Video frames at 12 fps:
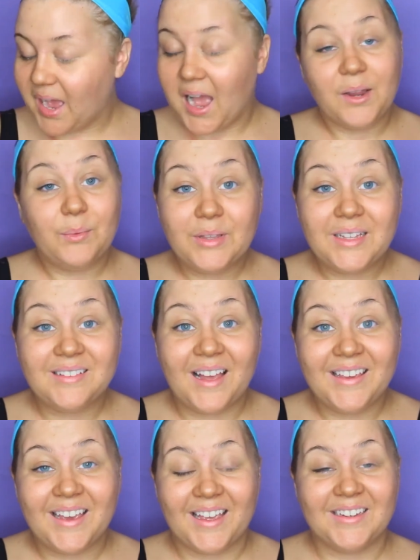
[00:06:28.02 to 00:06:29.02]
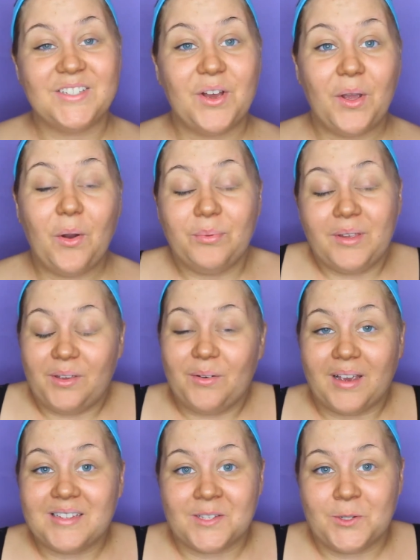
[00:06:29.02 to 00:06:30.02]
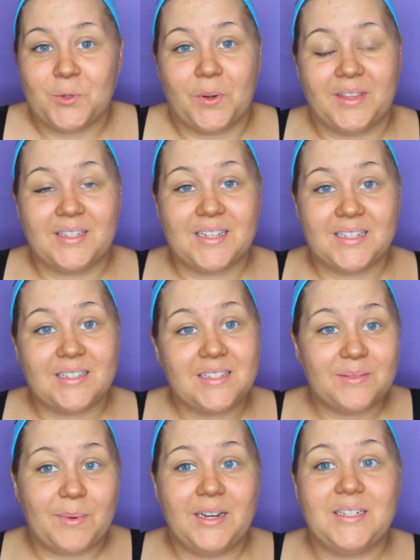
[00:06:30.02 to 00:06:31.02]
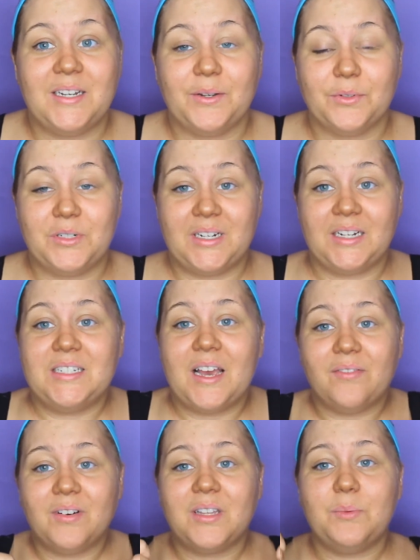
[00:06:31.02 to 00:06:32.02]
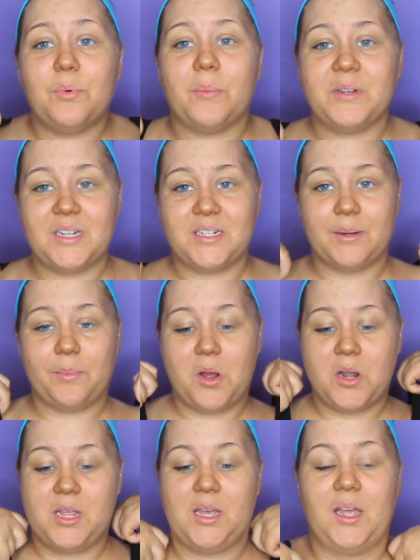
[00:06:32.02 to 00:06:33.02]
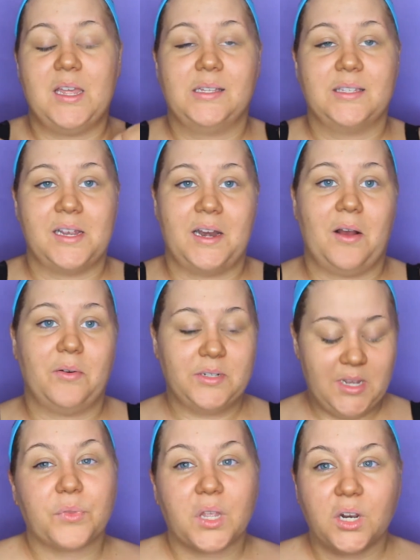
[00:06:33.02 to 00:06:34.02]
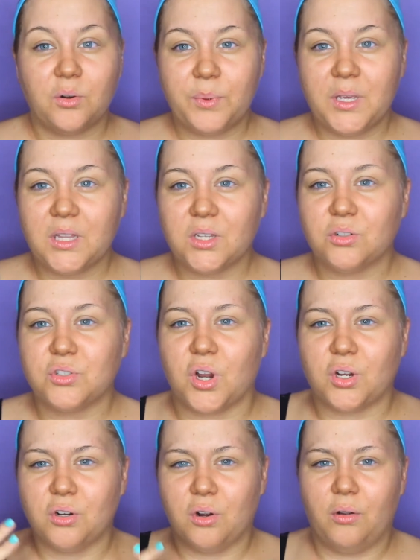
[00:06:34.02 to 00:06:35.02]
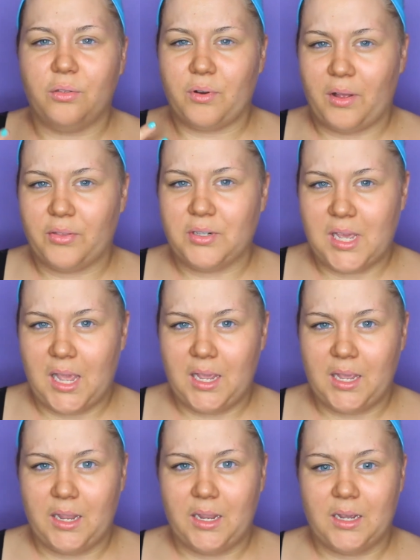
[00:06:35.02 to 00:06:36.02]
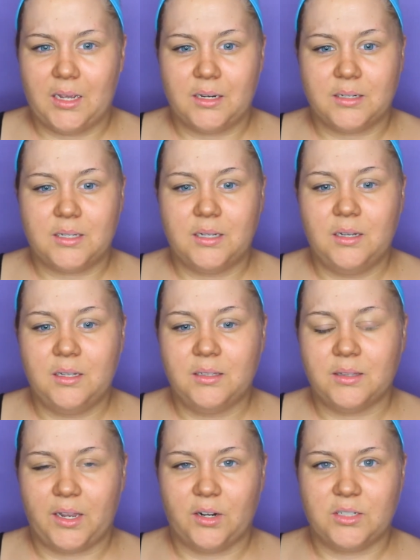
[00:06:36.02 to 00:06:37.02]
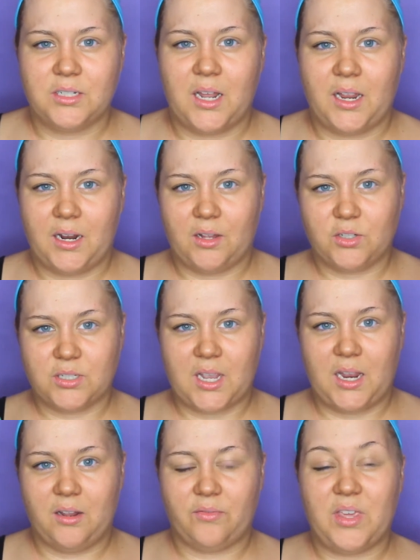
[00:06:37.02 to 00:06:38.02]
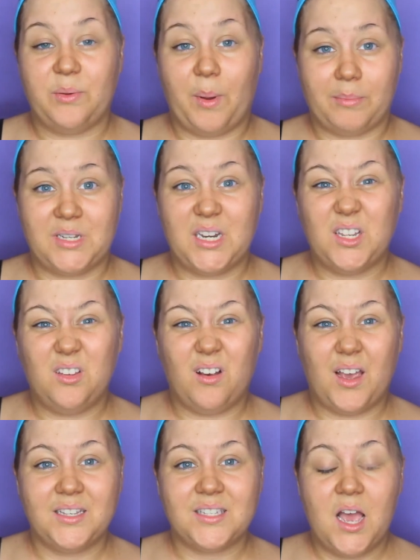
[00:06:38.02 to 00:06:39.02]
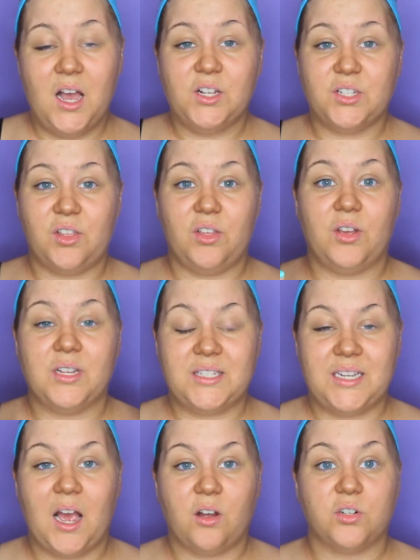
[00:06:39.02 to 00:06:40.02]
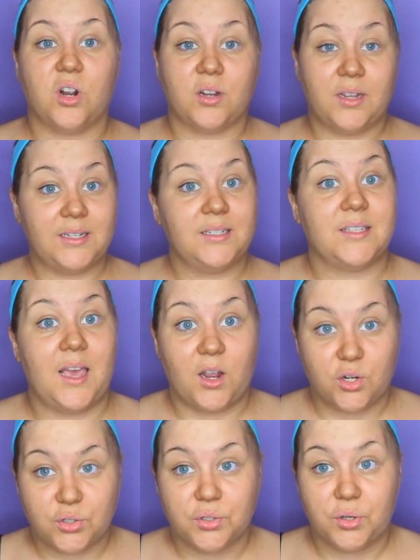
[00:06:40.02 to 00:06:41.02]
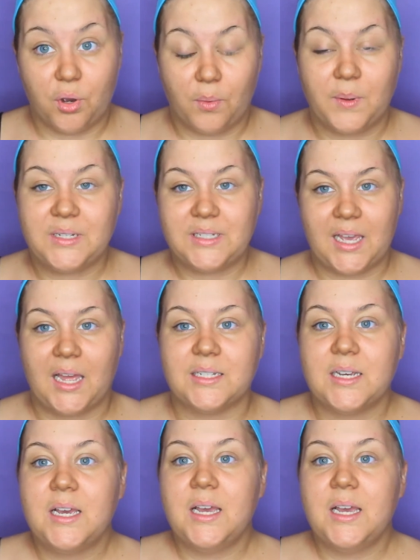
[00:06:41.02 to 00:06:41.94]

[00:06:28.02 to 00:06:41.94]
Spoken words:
I really like it. So I hope that you guys enjoy this because this is my tanning routine. I definitely put my tank top on inside out. It'll be a little darker going throughout the day, and later tonight I'll just kind of keep updating you guys so that you can see how dark it is actually going to get.